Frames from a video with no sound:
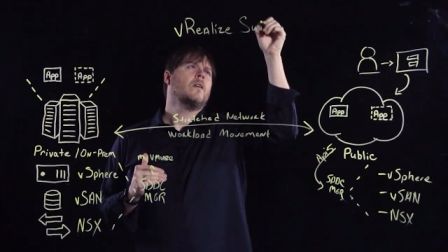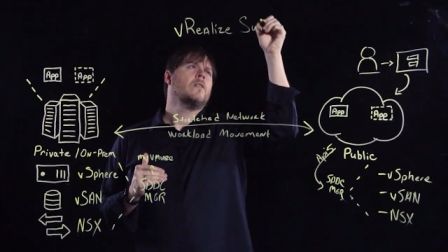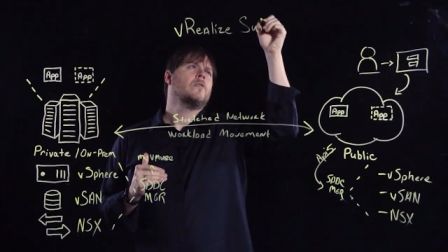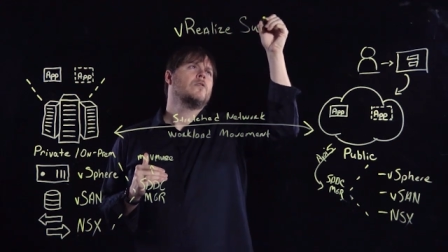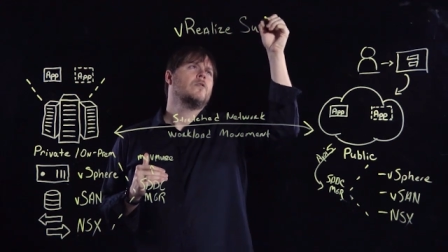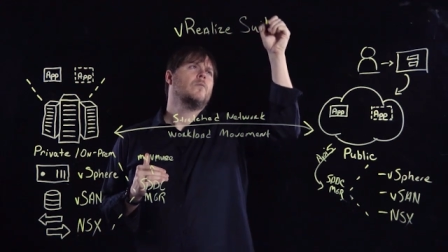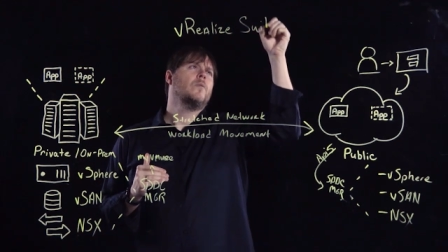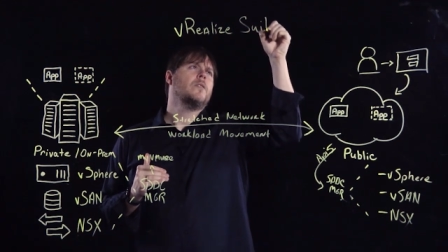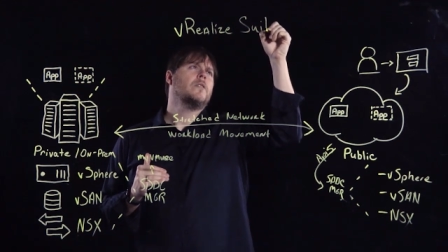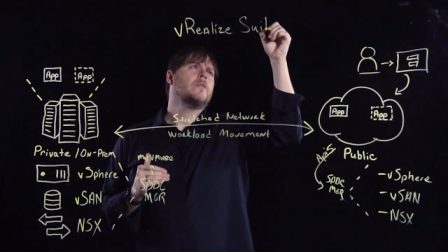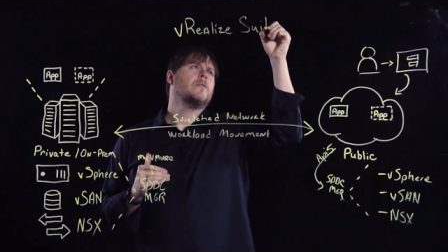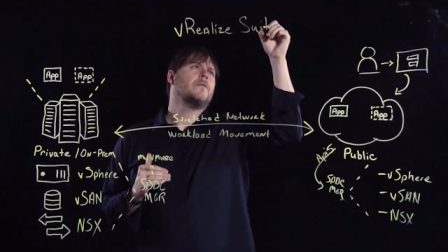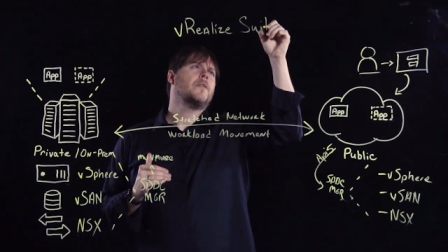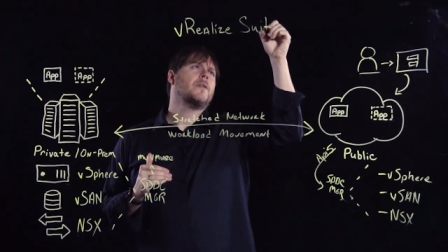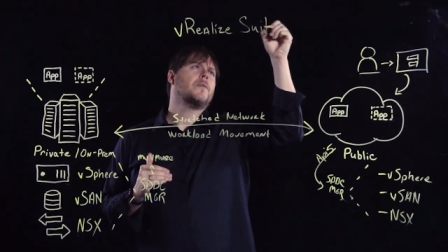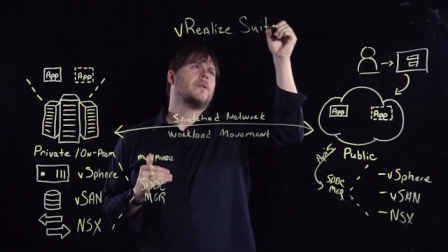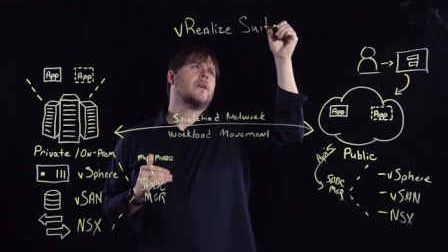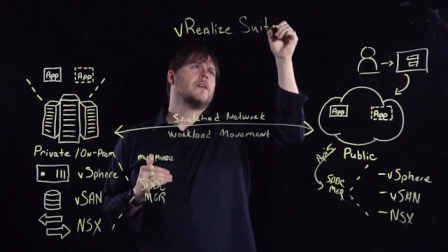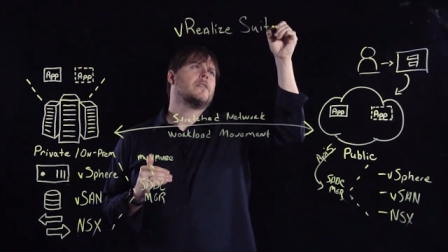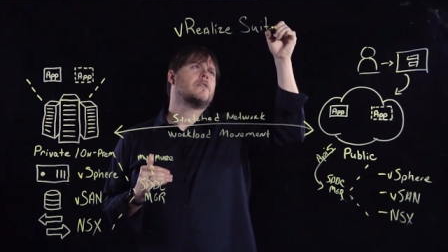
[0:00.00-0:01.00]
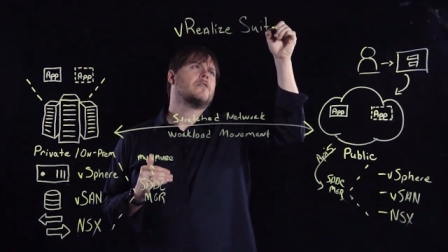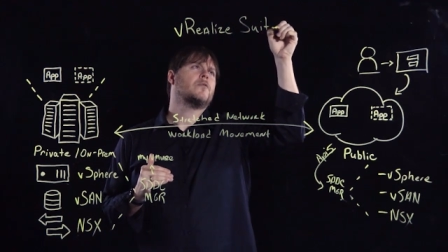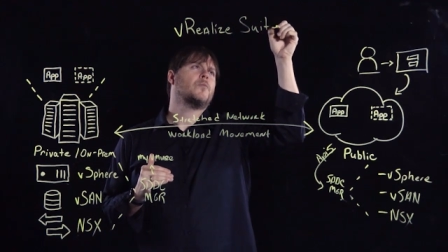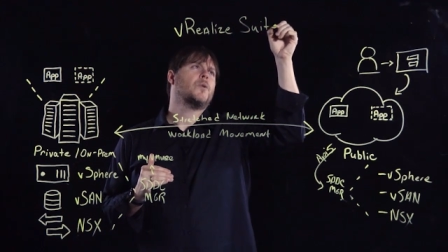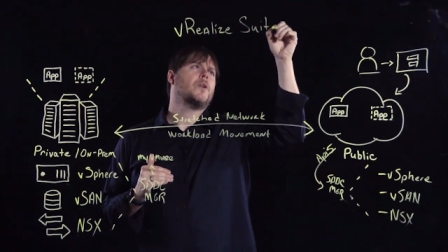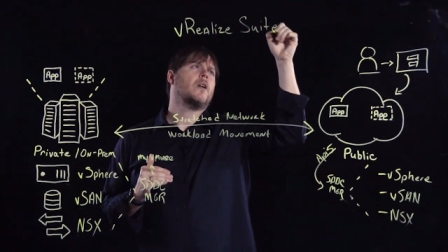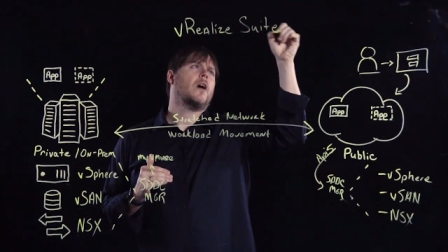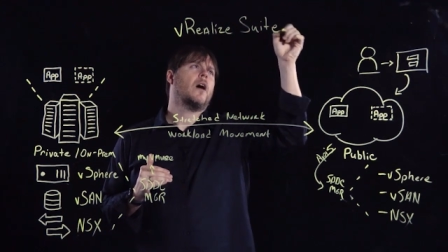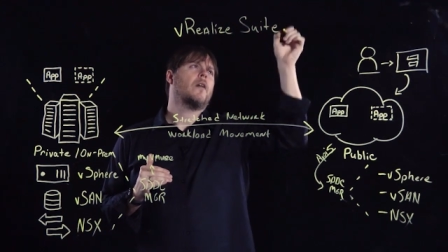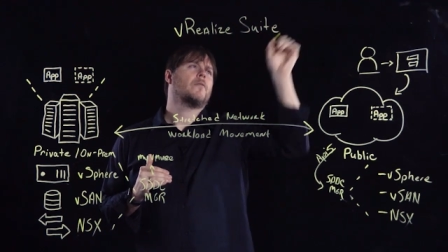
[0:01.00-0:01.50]
So what does vRealize
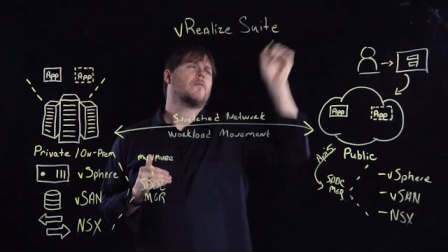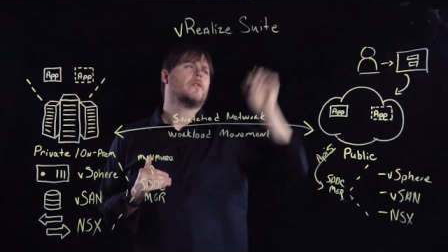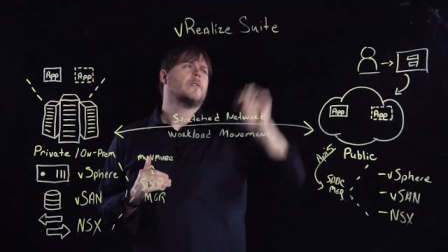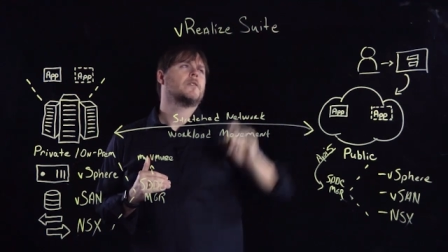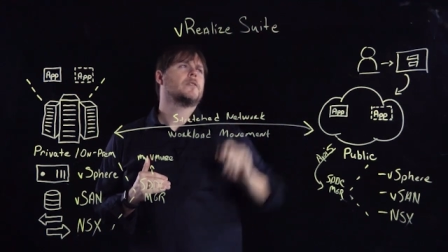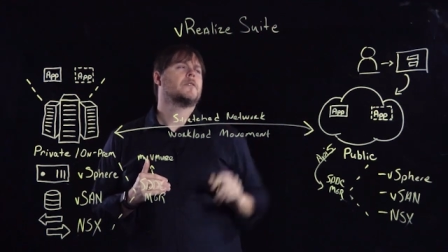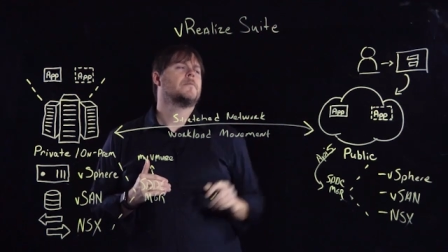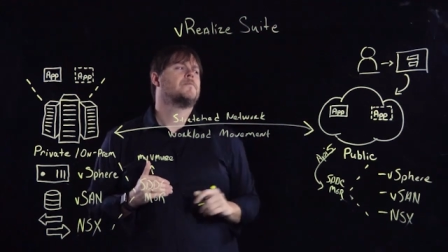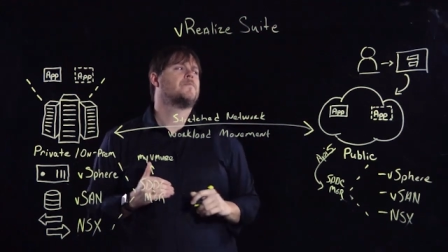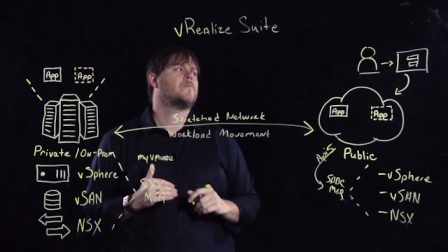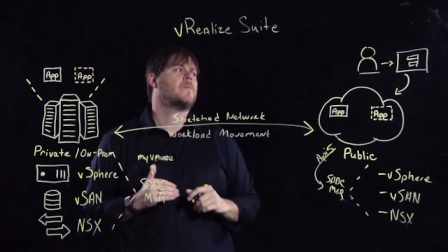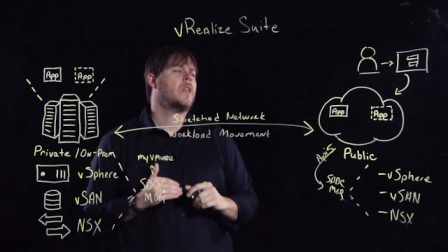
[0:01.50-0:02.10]
Suite offer us?